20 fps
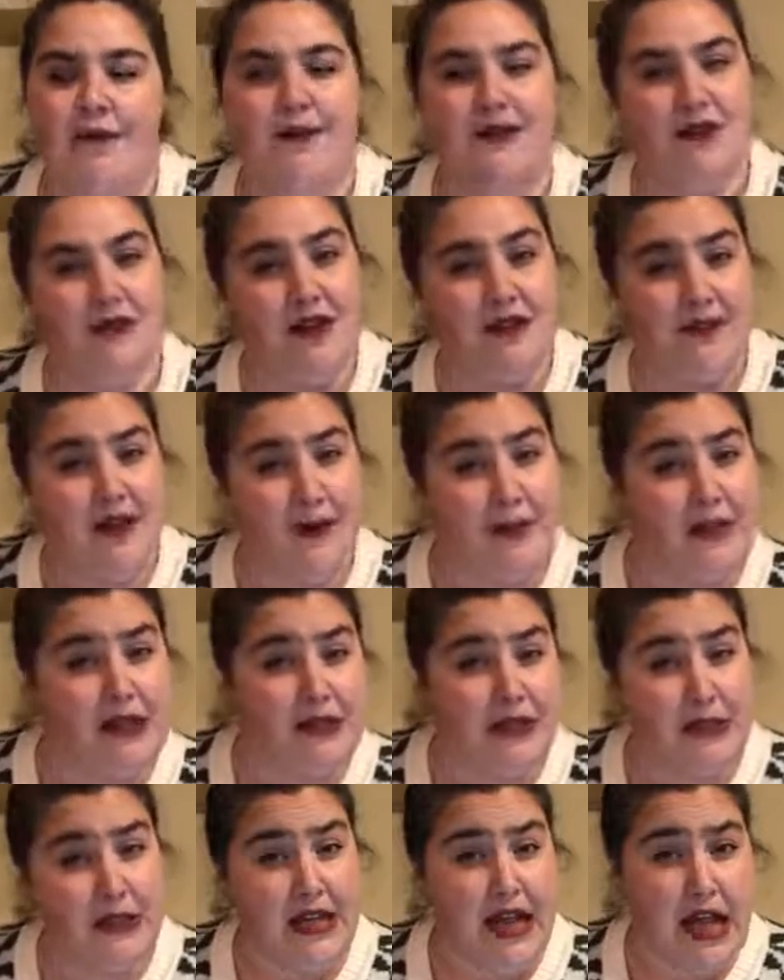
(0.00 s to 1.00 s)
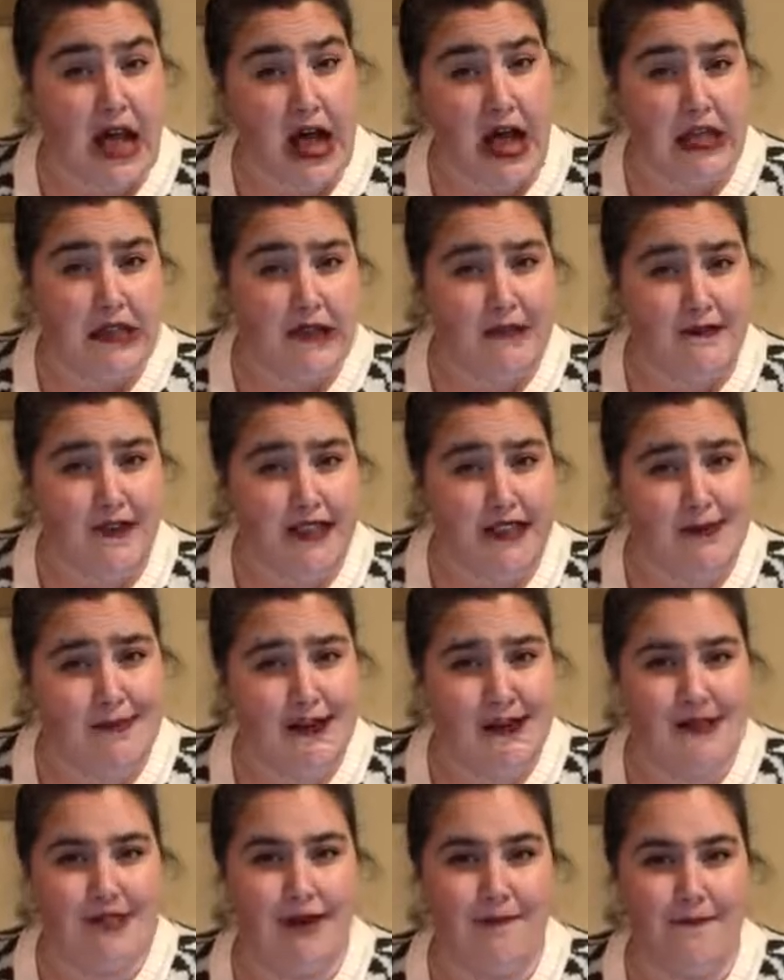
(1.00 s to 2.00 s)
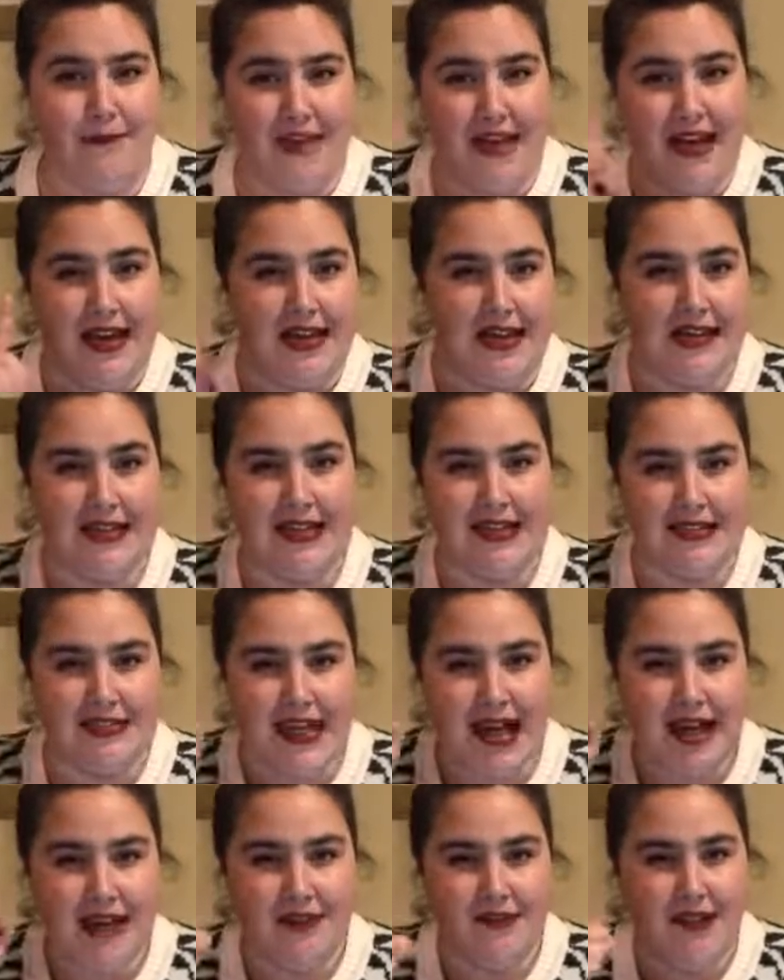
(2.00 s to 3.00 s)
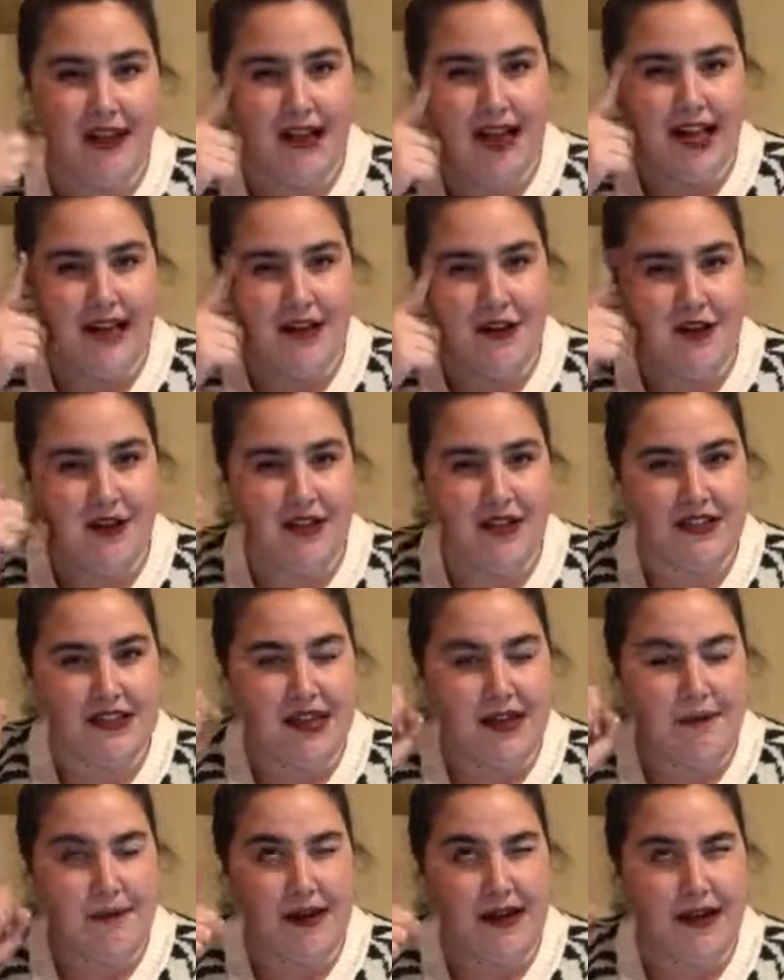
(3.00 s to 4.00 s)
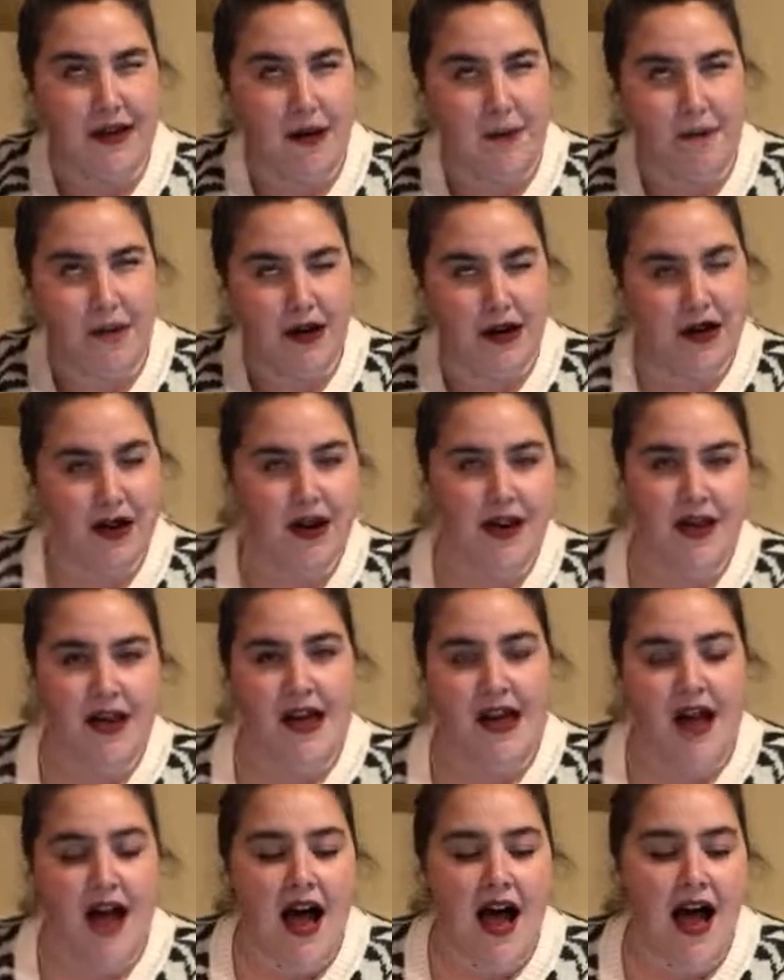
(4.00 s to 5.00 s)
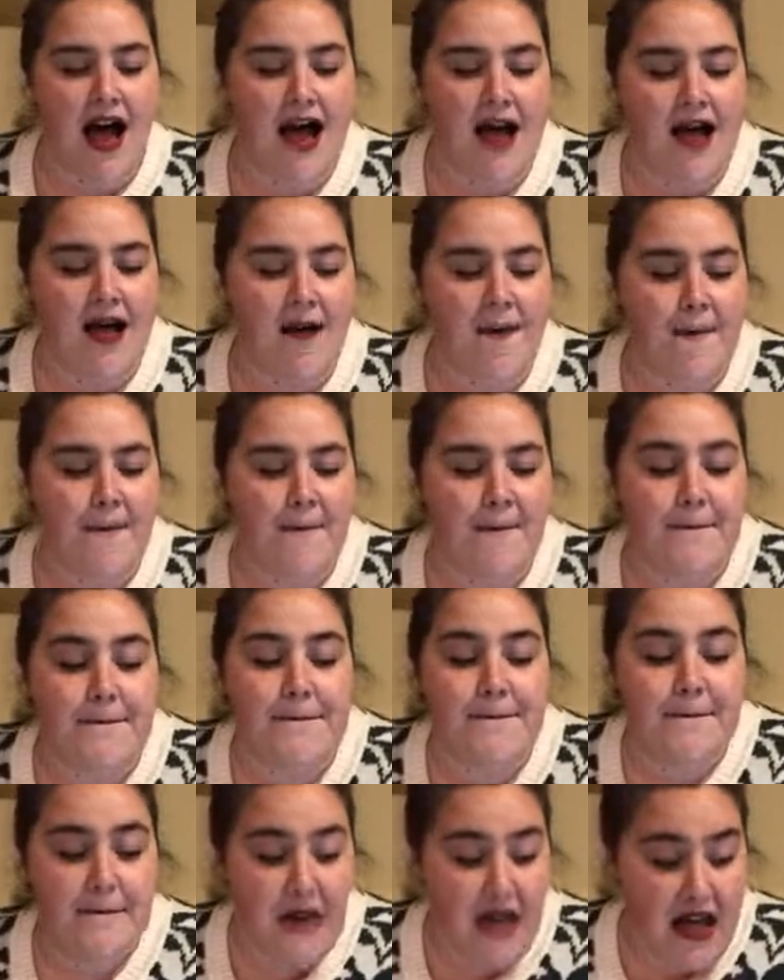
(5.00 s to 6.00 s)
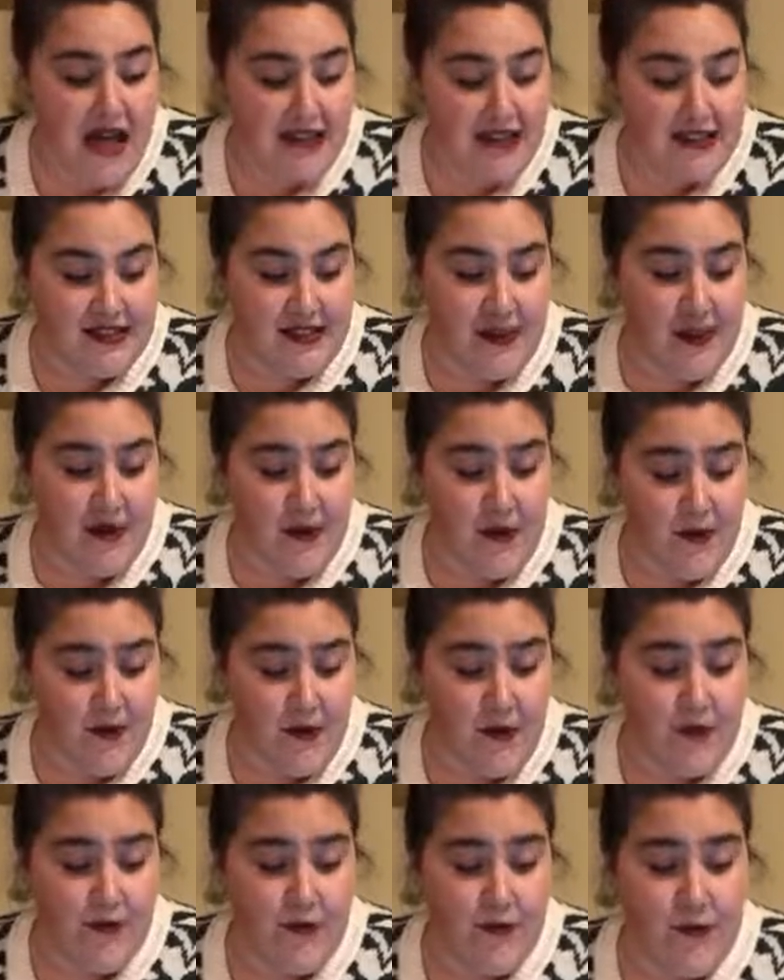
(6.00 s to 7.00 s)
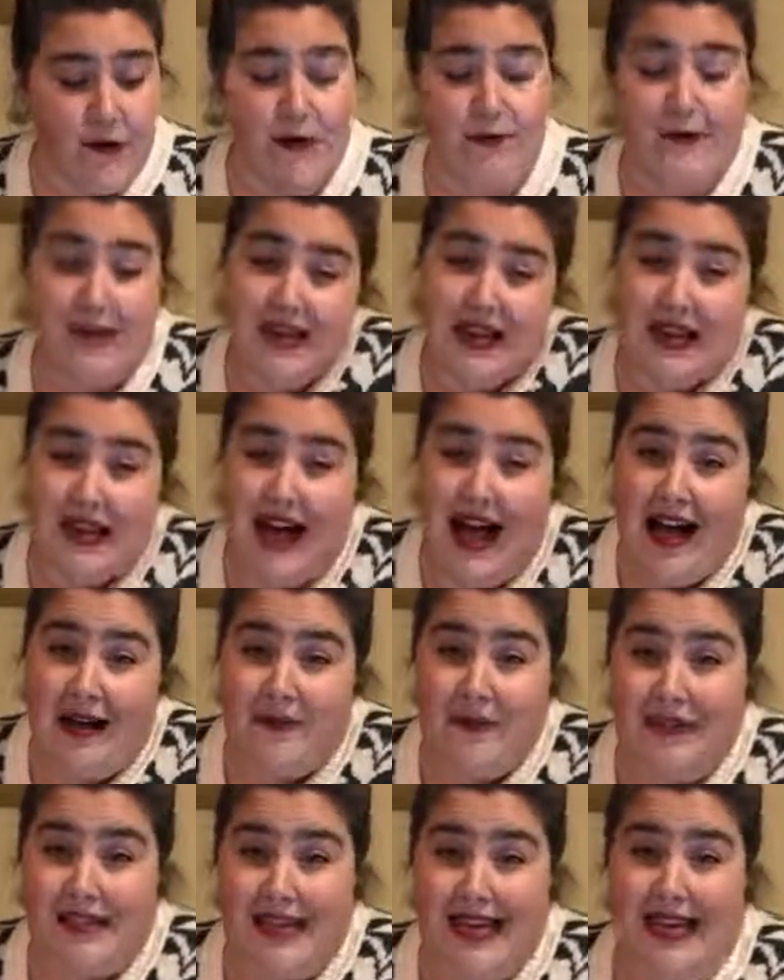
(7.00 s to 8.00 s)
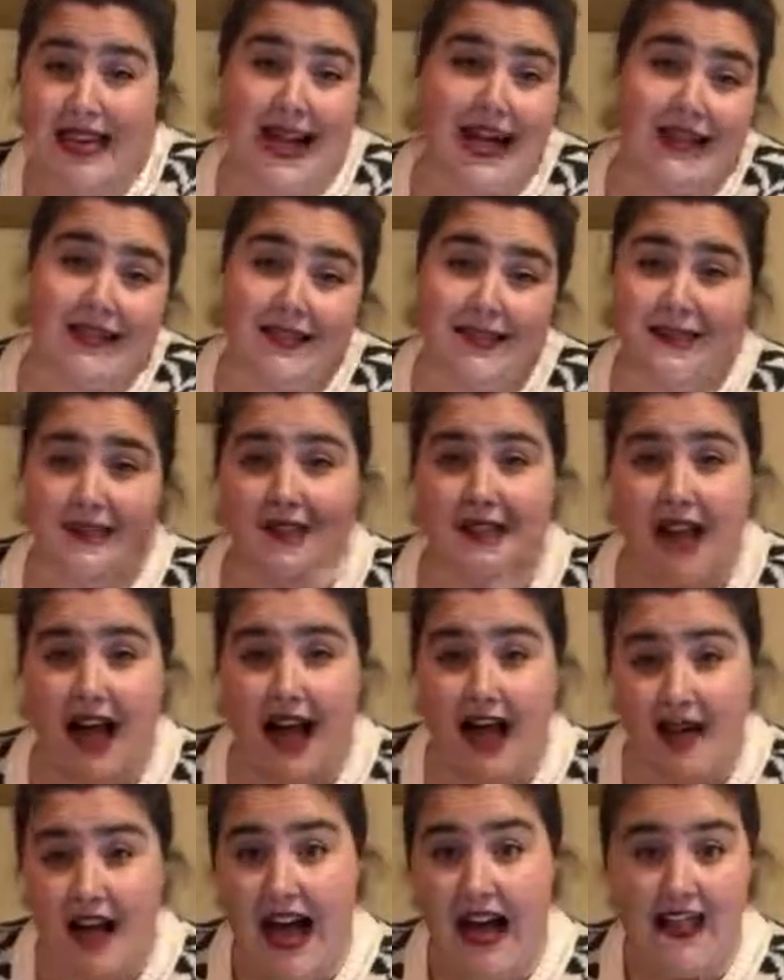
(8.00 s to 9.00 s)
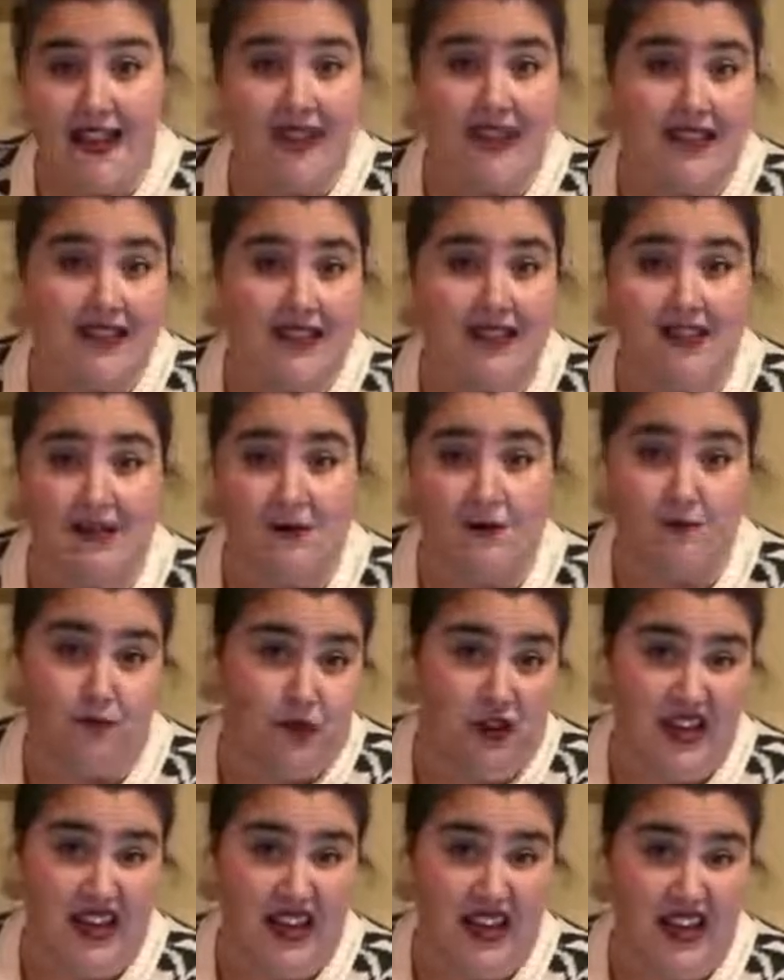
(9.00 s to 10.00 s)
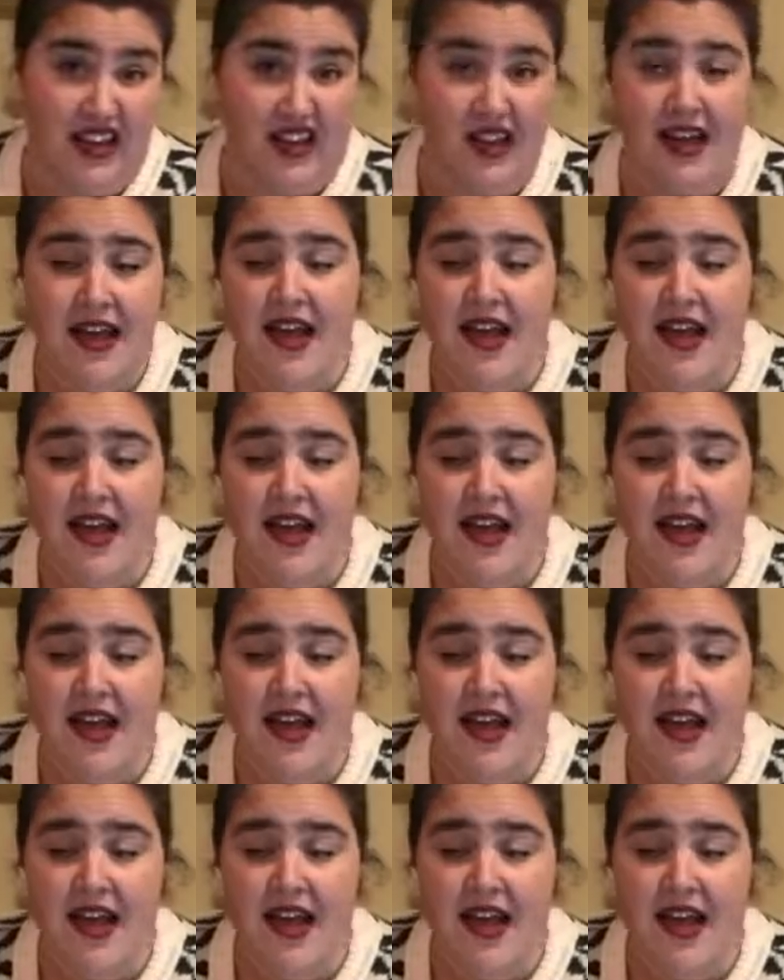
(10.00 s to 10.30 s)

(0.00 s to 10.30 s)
So if I'm a little like on the fence about something, that's kind of like, I know that's like my number. And so for me, I will say yes. I think this is worth it.